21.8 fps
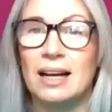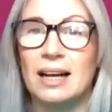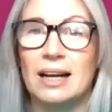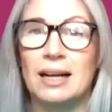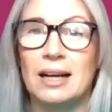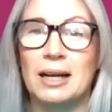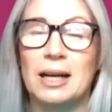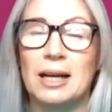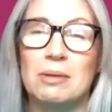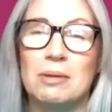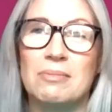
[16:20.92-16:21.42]

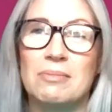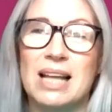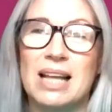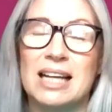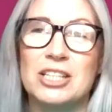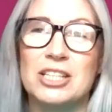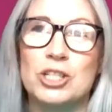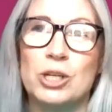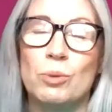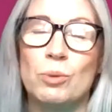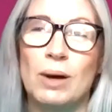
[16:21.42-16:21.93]

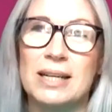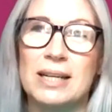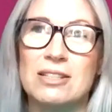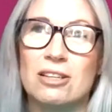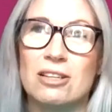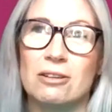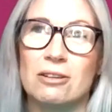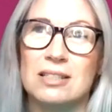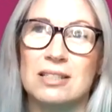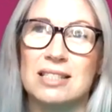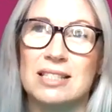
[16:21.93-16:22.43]
And she
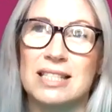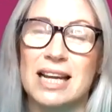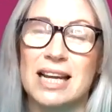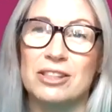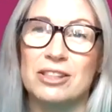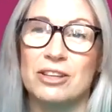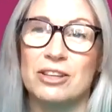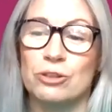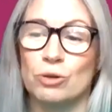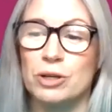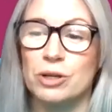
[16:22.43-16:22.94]
went on to say
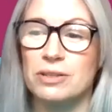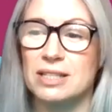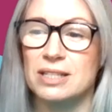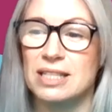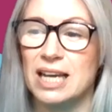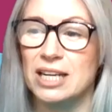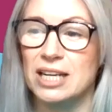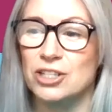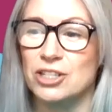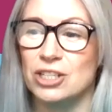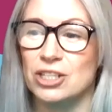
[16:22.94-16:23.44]
that through the
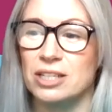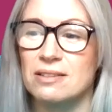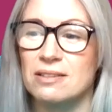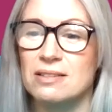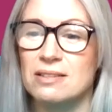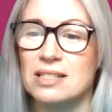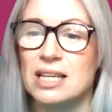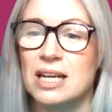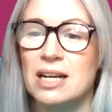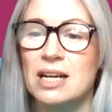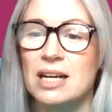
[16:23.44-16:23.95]

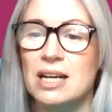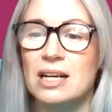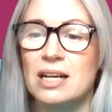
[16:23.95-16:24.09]
sessions,